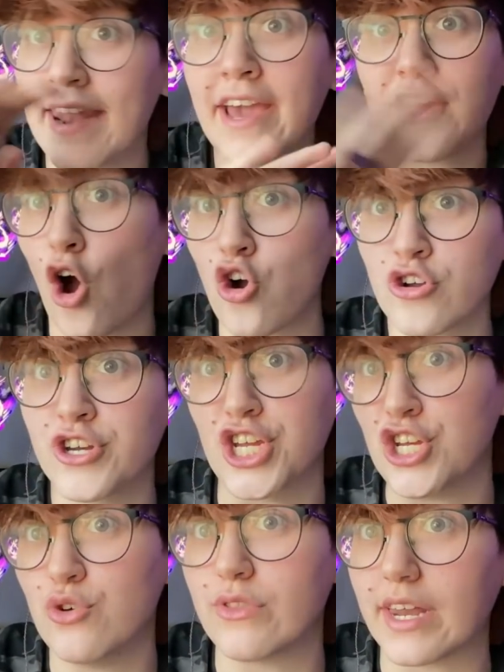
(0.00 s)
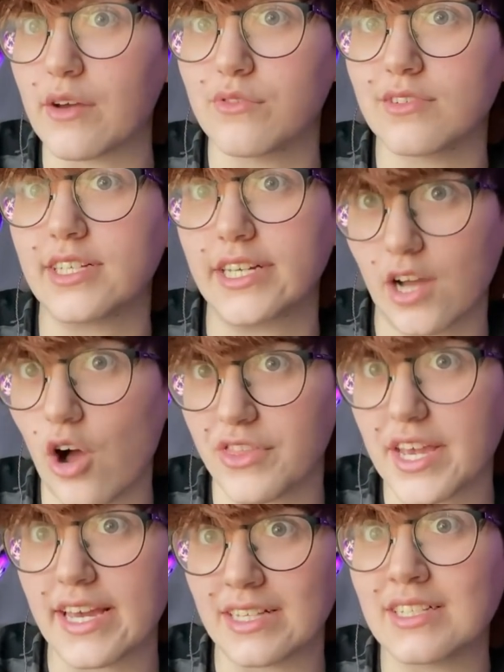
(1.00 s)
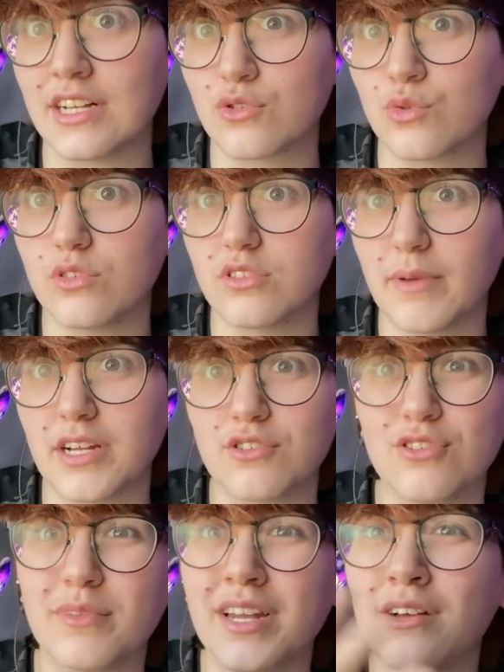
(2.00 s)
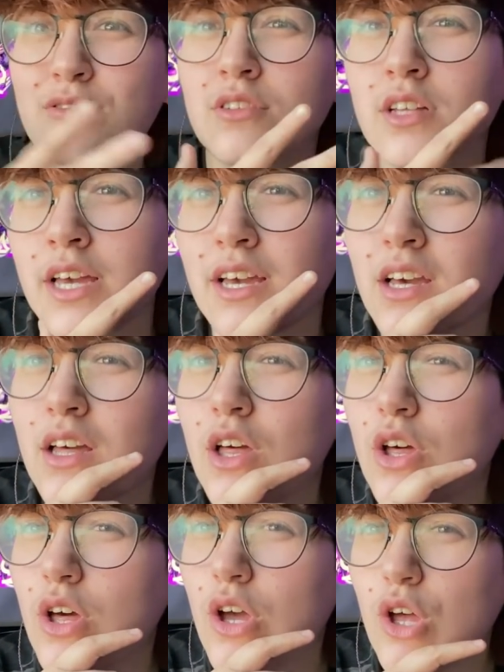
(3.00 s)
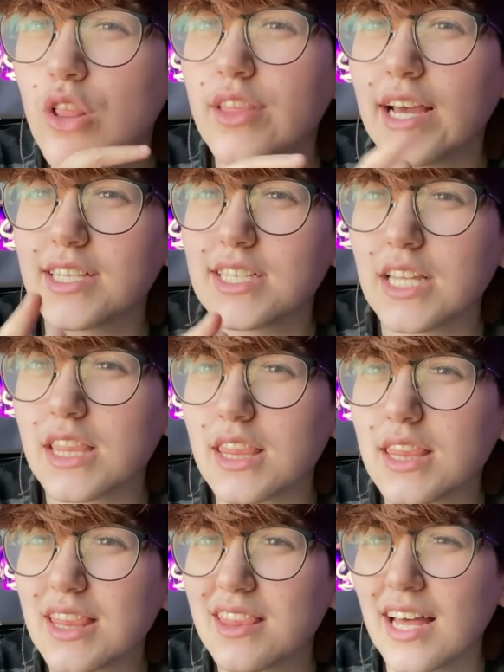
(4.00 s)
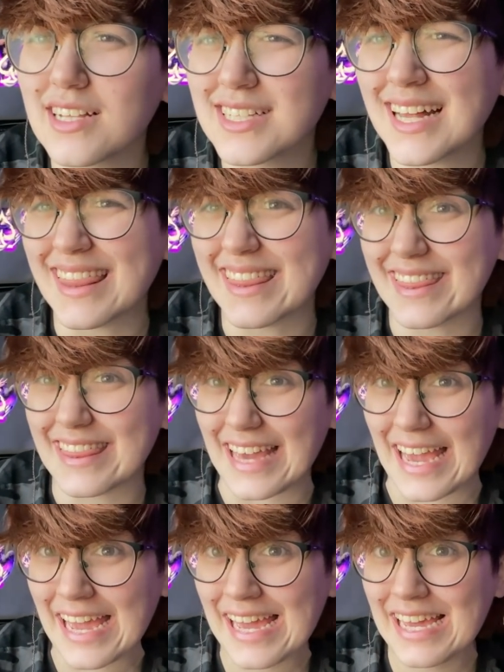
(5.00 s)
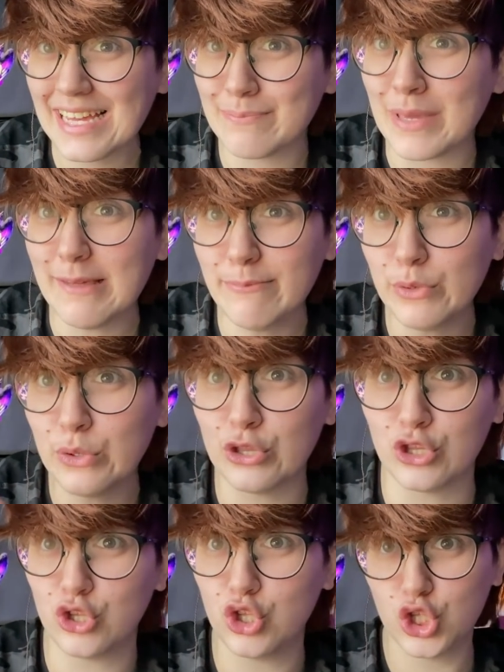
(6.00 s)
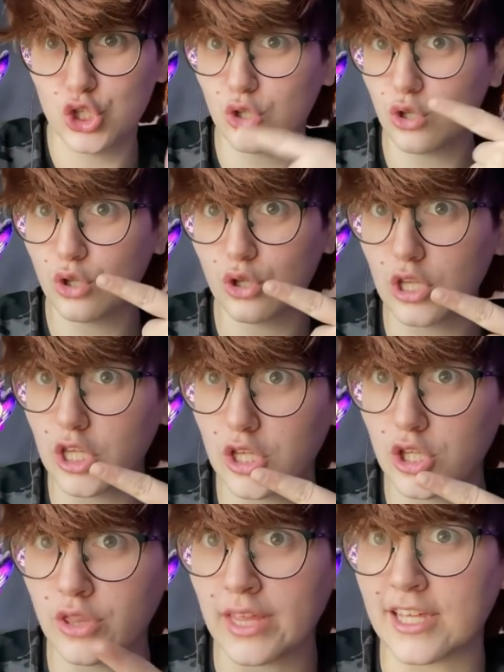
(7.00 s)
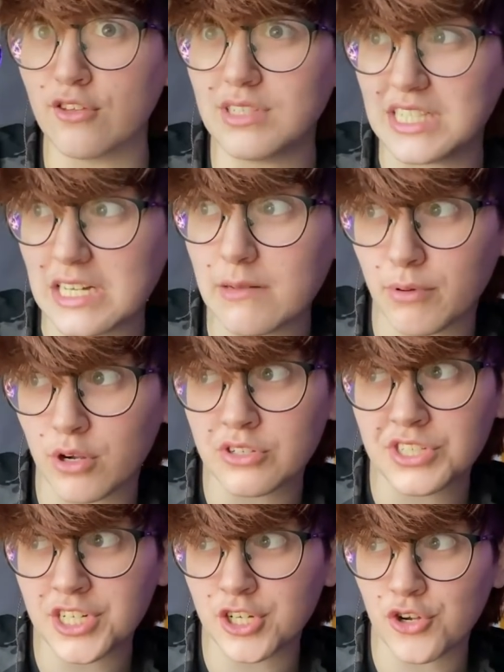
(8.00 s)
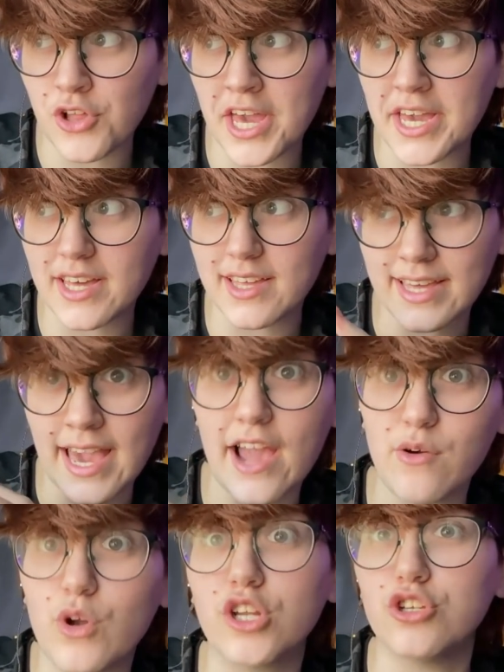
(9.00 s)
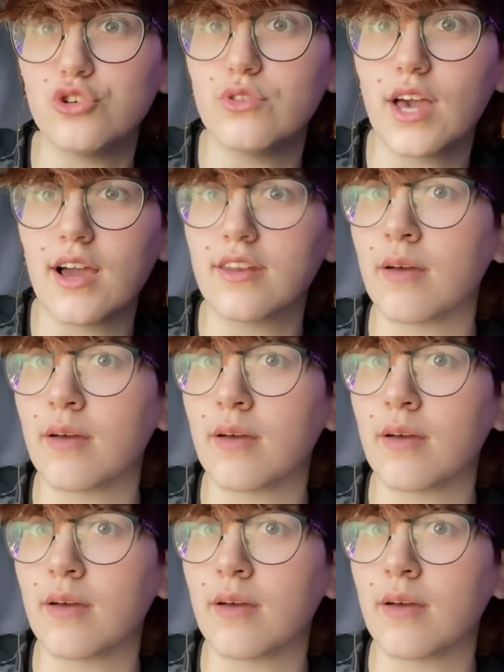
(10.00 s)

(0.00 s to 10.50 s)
And I already knew that I was like on the asexual spectrum and I was like, that's a thing? People, like, you see a person and you're like, yeah, I want to do that.